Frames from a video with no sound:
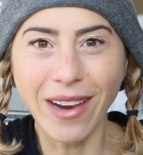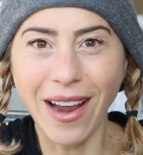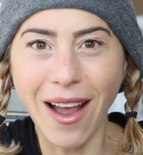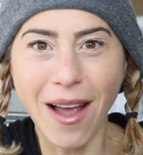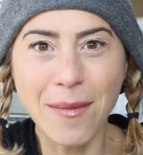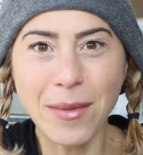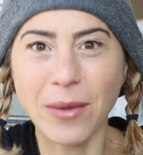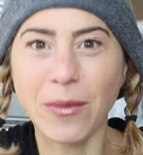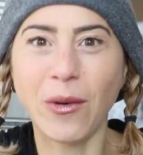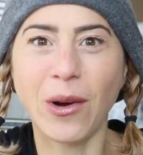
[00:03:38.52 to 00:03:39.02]

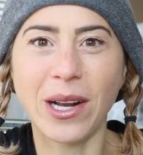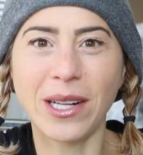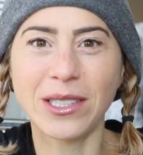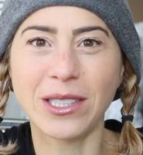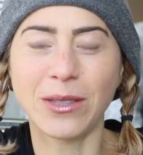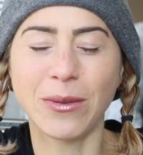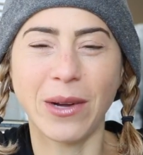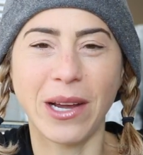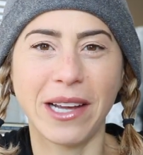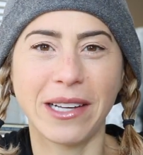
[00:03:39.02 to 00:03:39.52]
I mean, what
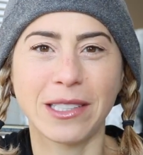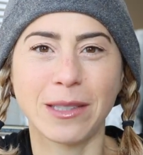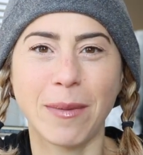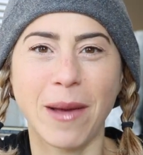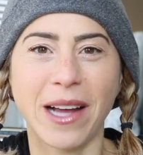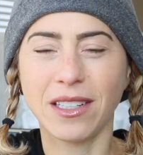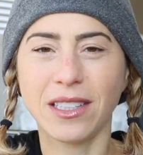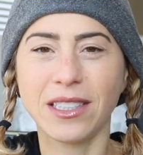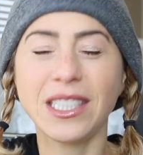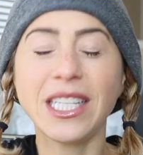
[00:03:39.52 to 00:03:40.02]
else do I
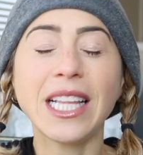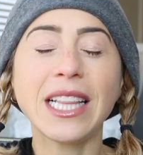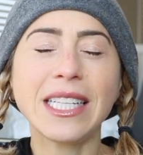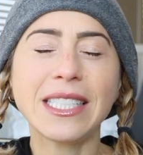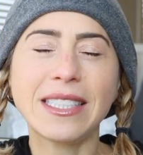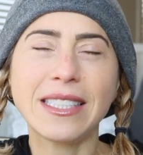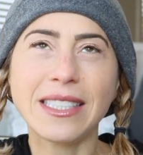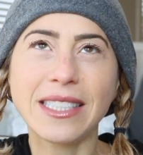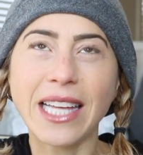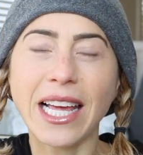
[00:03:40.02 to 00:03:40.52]
expect?
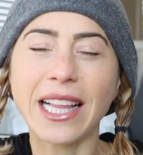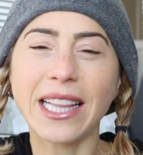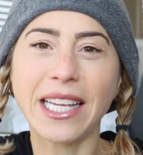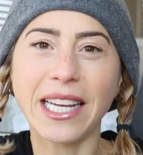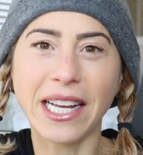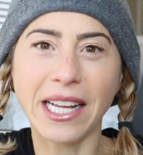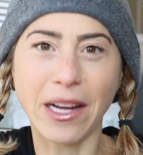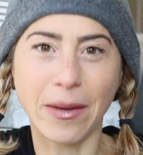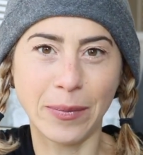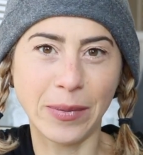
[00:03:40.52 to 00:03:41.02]
Needless to say,
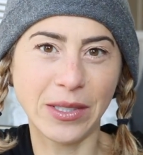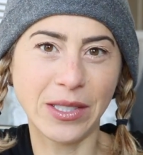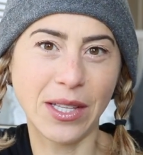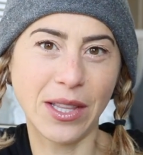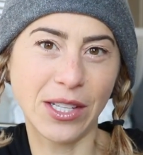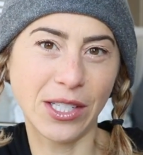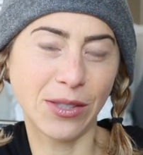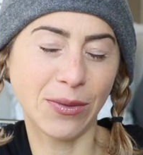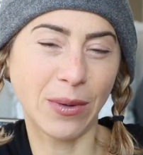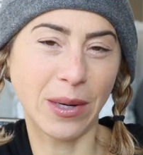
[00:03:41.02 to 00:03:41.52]
leading up into
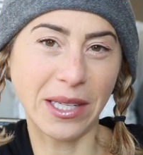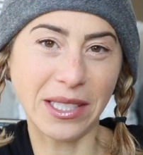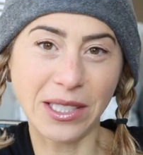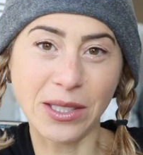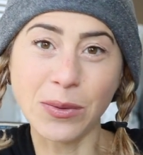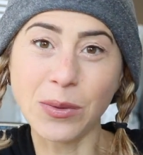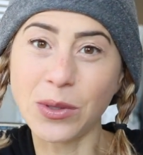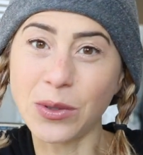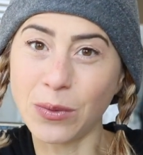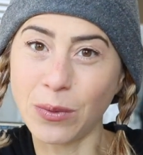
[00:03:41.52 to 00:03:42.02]
this race,
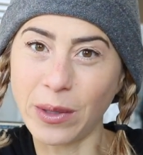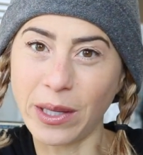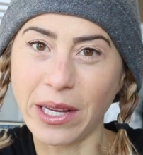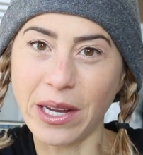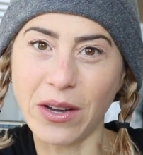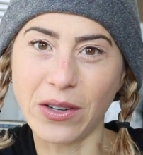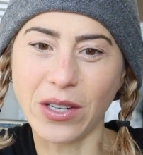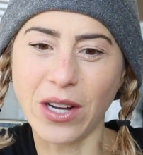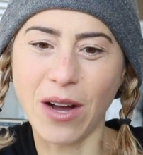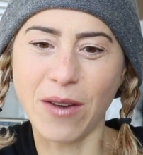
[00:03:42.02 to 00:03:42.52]
it was really
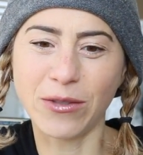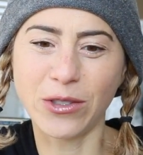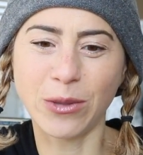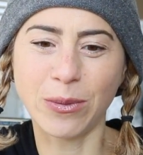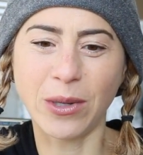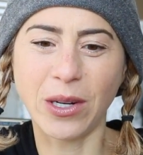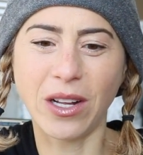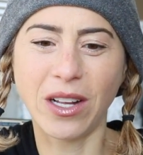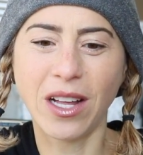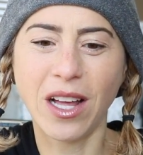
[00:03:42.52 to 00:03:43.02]

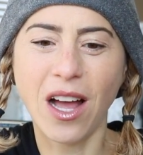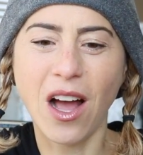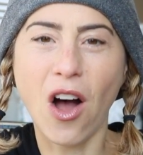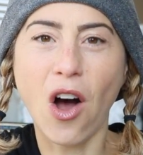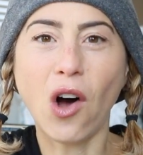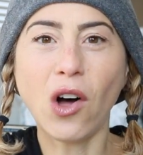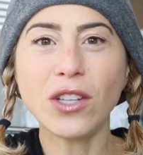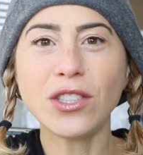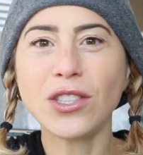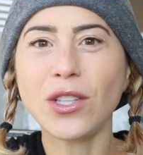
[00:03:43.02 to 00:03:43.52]
uncomfortable.
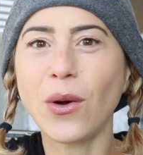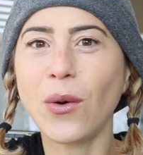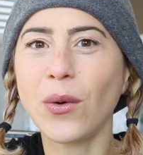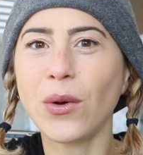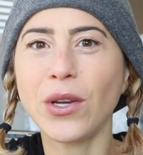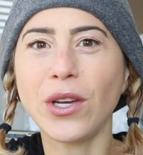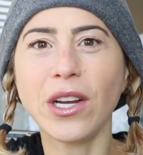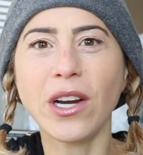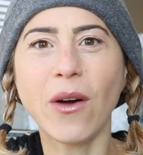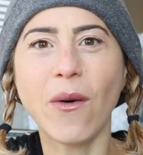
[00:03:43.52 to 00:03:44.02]

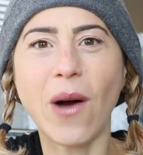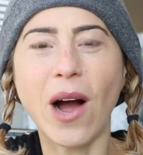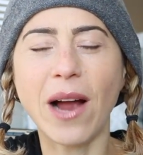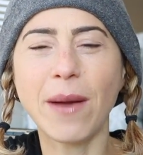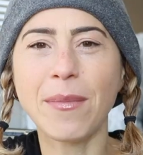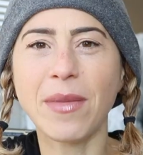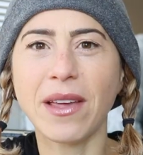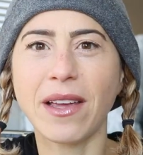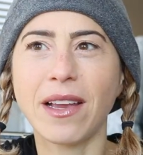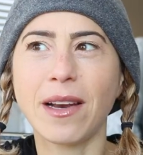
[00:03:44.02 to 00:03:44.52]
Also, you know,
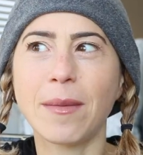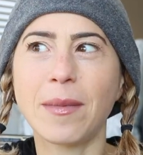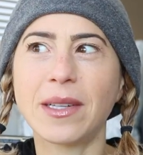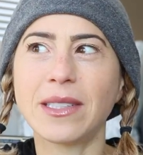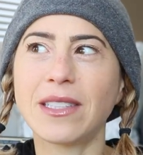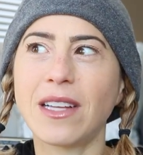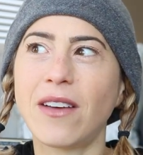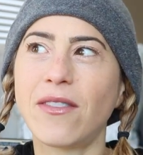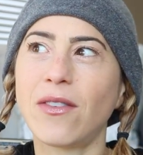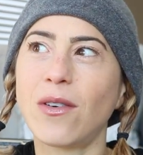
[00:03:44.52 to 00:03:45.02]
I'm thinking to
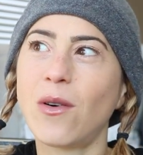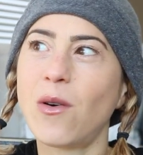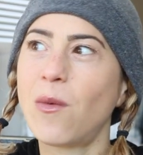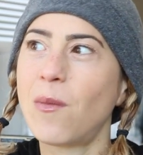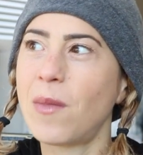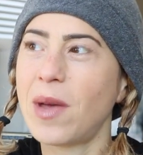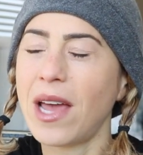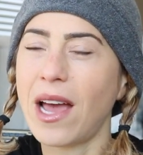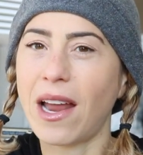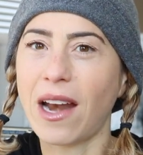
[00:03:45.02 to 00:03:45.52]
myself, oh
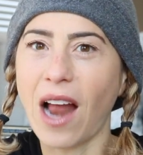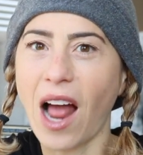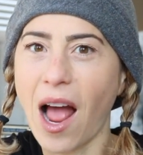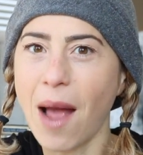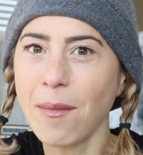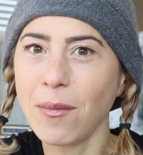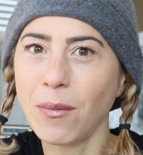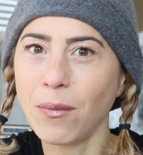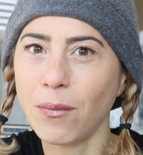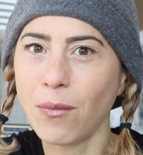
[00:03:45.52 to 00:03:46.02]
man,
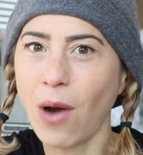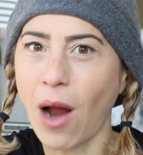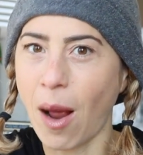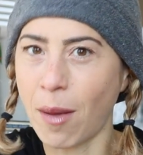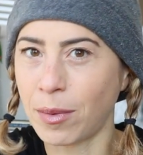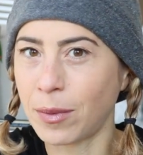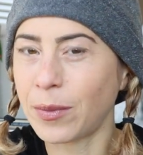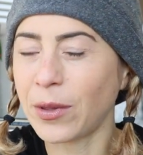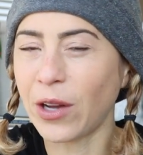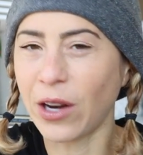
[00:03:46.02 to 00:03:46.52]
I'm
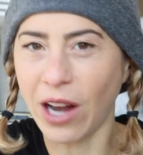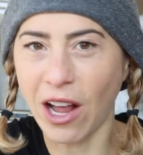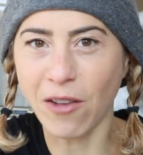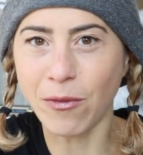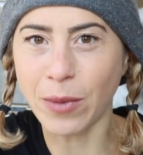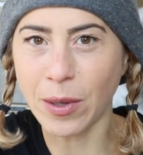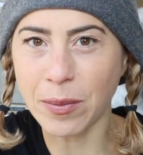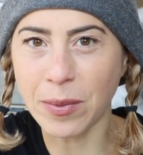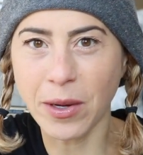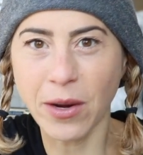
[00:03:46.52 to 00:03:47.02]
probably gonna
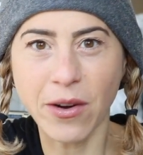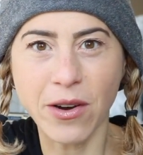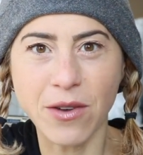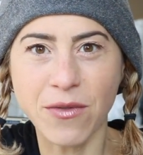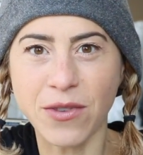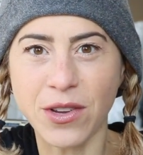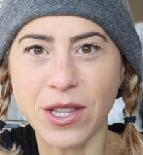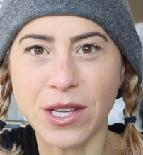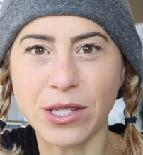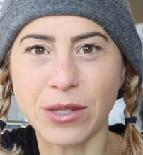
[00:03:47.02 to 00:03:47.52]
have my
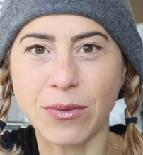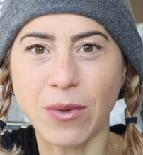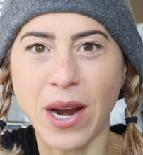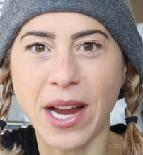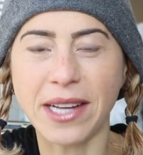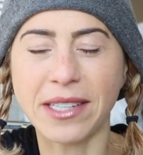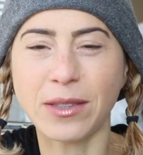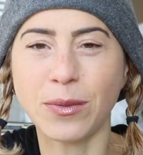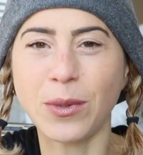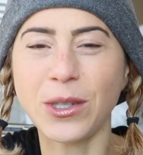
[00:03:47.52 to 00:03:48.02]
period for this
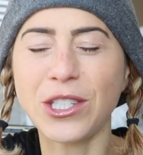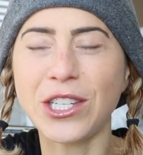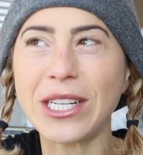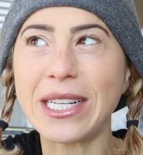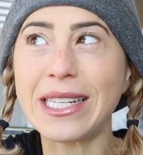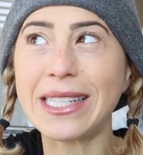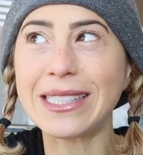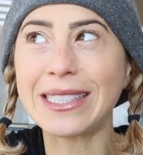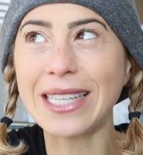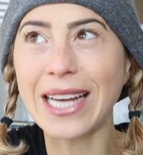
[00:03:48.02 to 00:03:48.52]
race, which
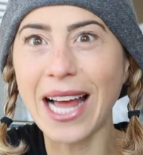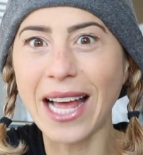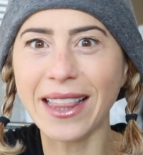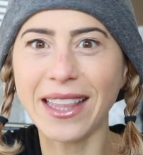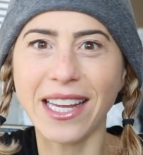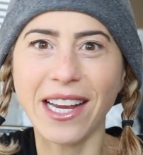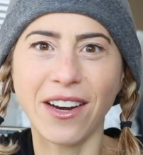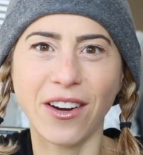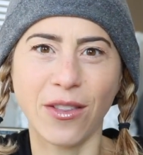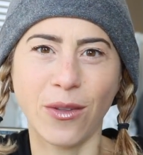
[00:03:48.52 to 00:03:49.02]
is not
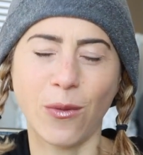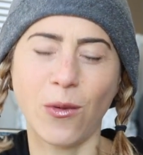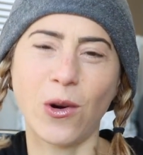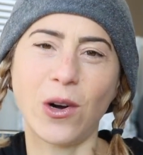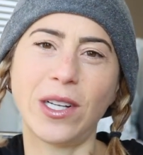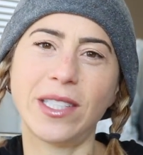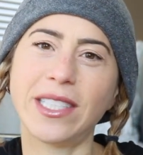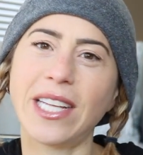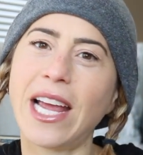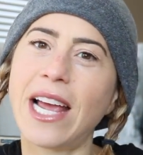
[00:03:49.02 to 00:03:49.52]
the end of the
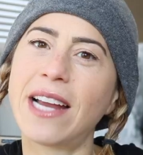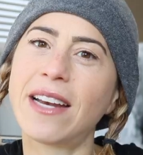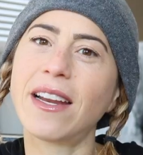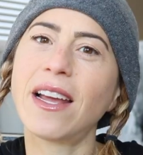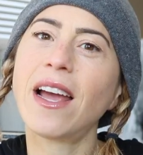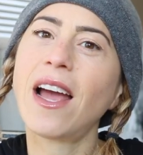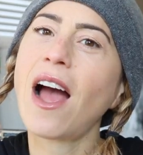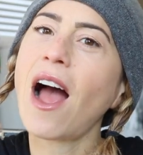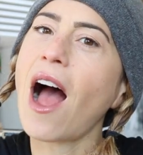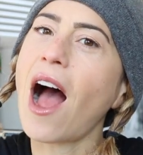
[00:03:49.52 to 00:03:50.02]
world. And
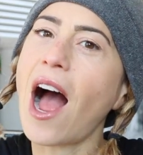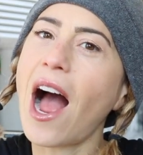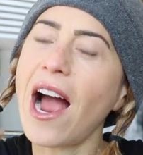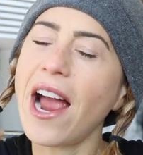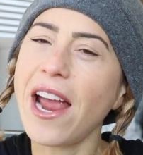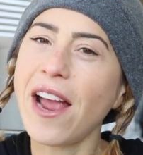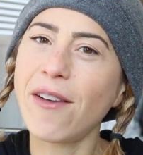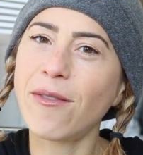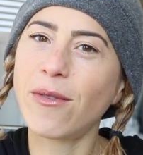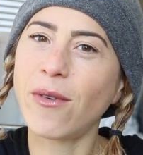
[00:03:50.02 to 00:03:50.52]
I
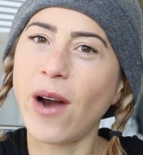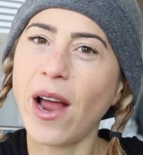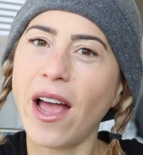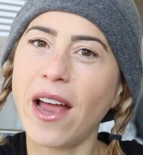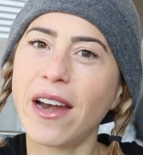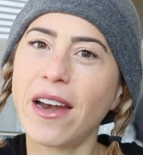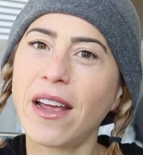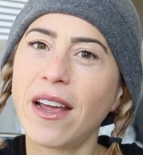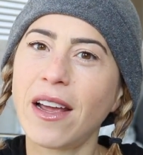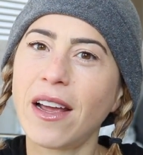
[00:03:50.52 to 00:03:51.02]
have
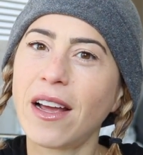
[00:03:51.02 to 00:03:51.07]
read